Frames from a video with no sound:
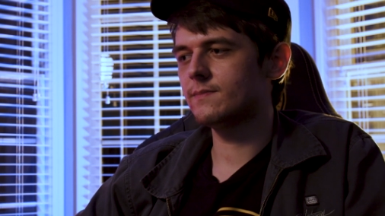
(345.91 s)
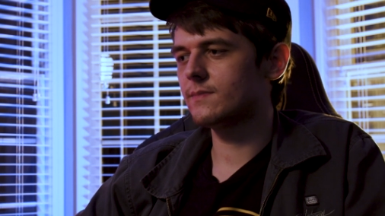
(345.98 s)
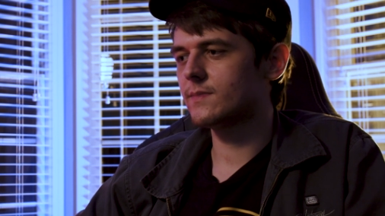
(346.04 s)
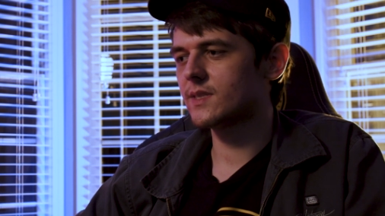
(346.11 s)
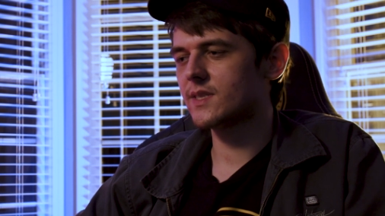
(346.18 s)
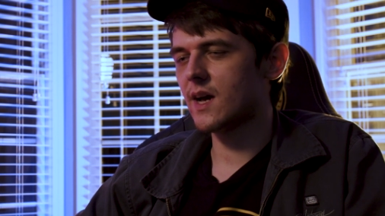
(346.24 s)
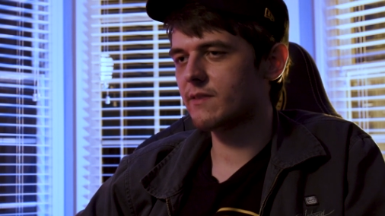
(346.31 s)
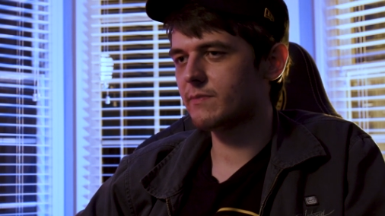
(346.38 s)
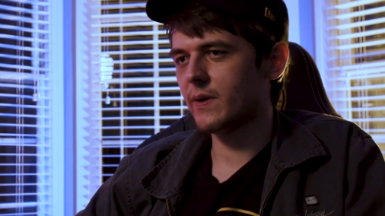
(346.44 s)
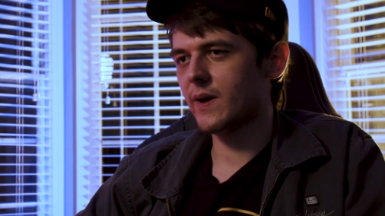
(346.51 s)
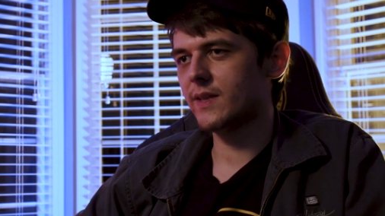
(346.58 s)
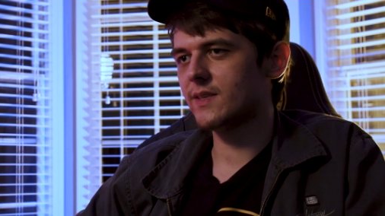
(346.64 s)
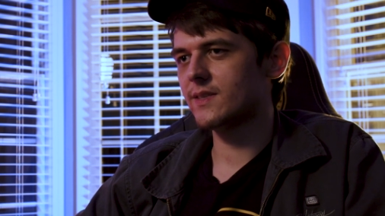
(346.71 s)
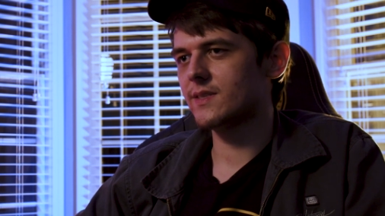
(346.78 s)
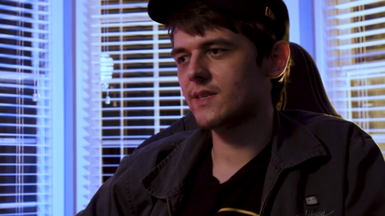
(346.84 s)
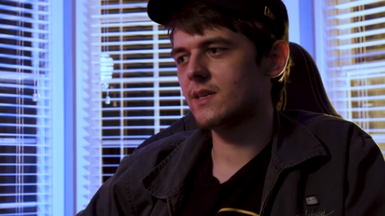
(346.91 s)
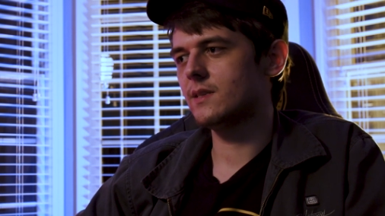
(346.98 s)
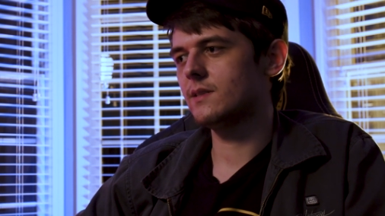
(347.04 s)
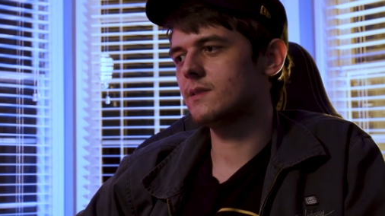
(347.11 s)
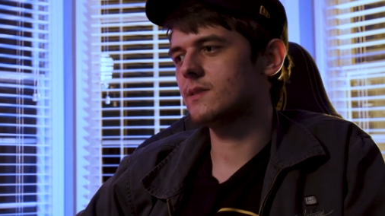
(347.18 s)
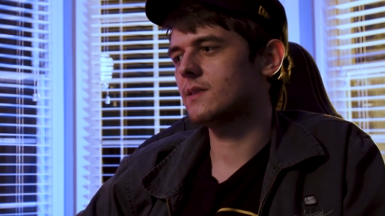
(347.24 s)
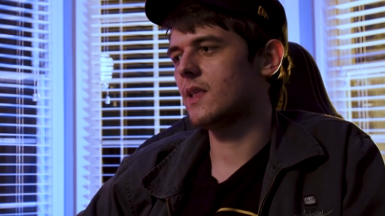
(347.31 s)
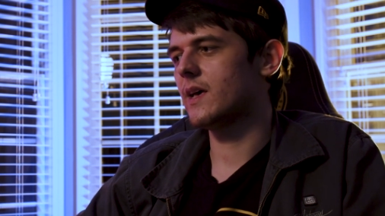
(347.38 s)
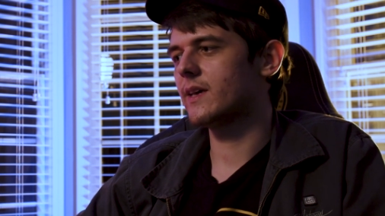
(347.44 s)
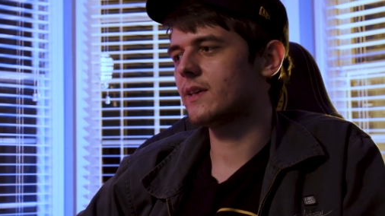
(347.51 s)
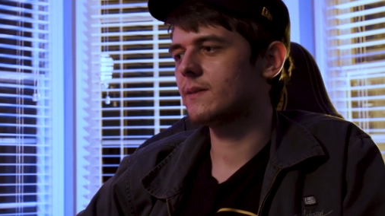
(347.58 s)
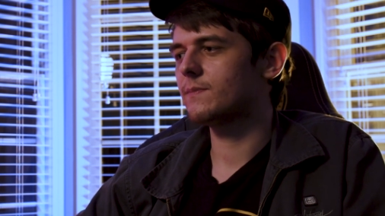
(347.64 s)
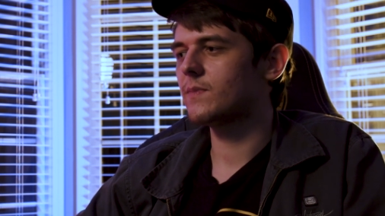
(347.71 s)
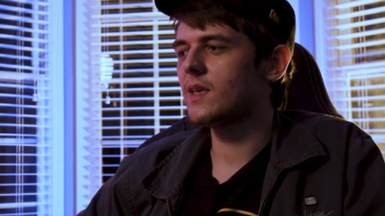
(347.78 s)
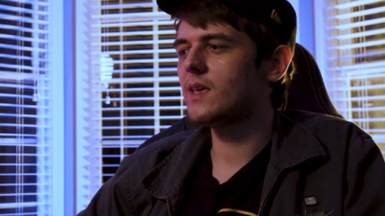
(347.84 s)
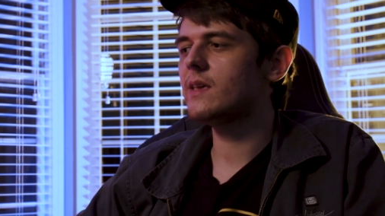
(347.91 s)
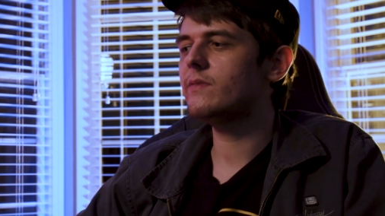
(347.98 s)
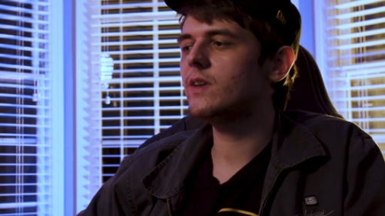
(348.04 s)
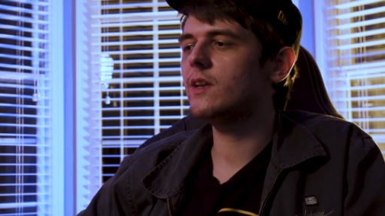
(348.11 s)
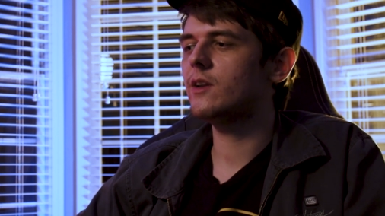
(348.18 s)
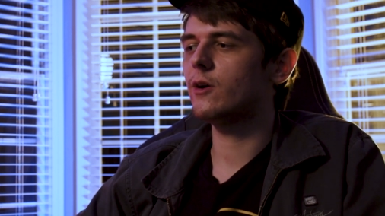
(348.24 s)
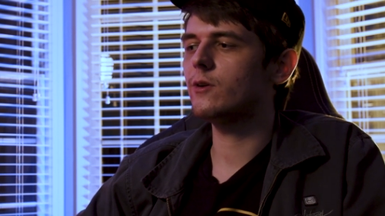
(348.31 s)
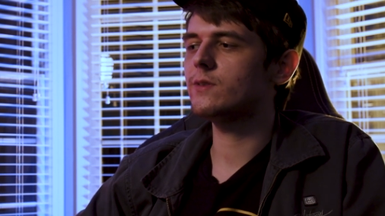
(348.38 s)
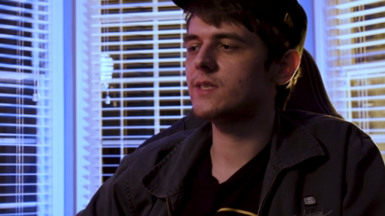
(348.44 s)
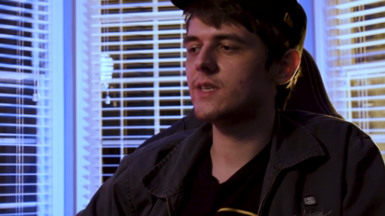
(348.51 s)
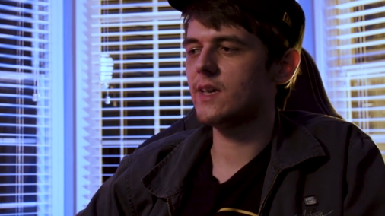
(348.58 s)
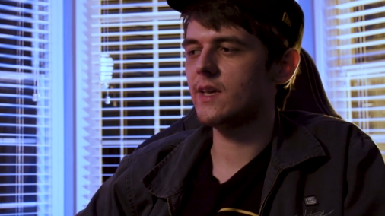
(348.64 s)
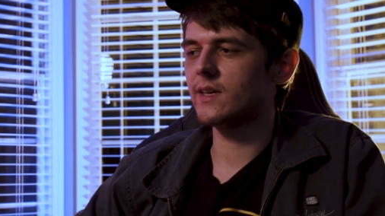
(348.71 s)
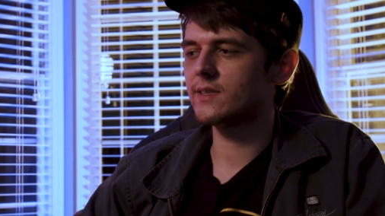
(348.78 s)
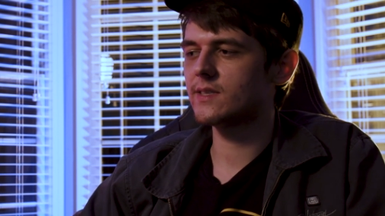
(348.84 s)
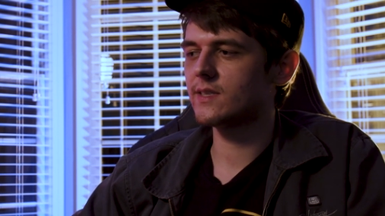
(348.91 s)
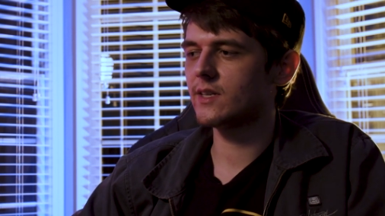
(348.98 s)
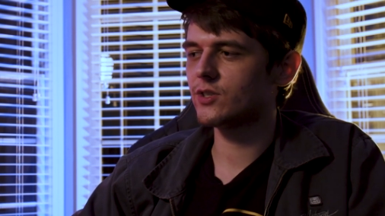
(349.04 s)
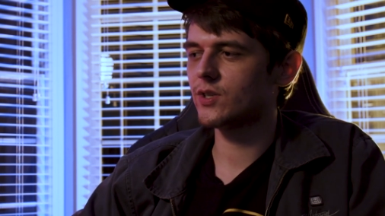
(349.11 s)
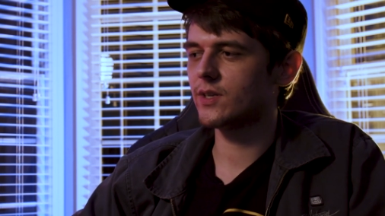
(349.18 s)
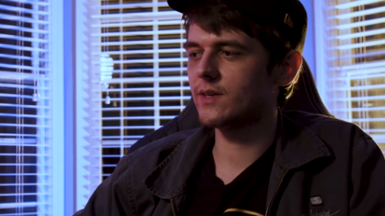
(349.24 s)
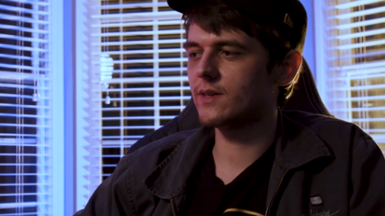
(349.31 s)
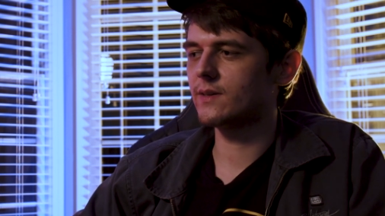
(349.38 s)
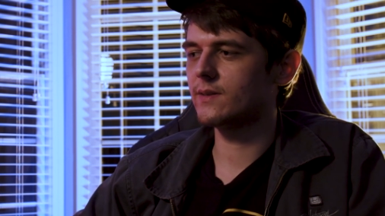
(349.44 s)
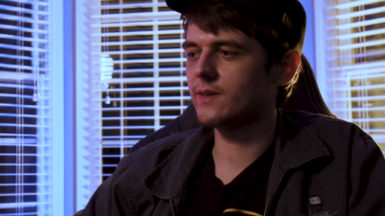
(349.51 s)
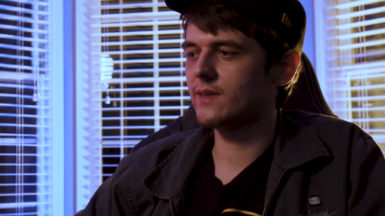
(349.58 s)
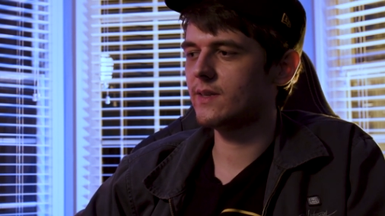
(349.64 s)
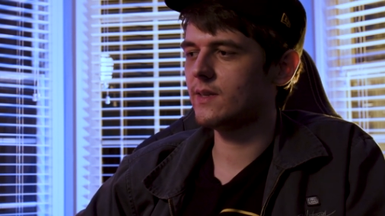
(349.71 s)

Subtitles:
staff behind the scenes, like, even in OC, it's such a,